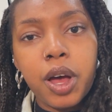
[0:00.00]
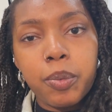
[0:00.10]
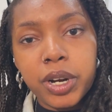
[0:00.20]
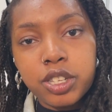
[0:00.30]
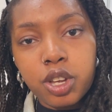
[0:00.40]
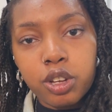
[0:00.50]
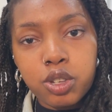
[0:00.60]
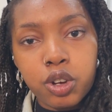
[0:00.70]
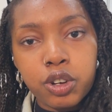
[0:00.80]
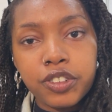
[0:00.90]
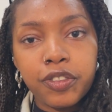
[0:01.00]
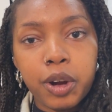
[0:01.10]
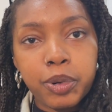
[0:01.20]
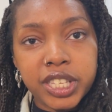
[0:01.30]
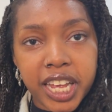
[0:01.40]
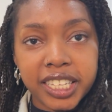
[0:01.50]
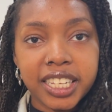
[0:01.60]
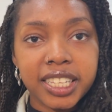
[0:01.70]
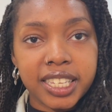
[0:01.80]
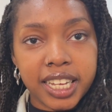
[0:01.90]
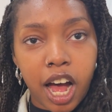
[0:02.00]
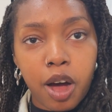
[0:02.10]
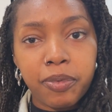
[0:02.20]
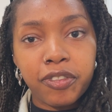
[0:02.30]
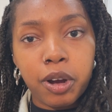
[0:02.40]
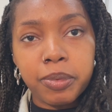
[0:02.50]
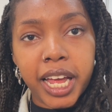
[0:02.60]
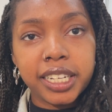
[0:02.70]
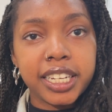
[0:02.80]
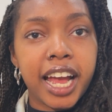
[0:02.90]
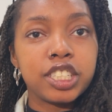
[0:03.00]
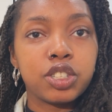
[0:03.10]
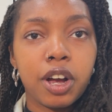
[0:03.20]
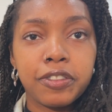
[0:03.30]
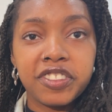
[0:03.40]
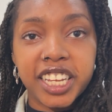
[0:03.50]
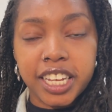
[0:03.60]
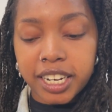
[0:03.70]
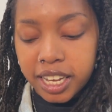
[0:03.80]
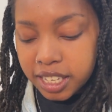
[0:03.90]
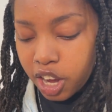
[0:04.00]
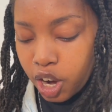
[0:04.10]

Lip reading: but it's also good for protecting the scalp from like dandruff, flakiness.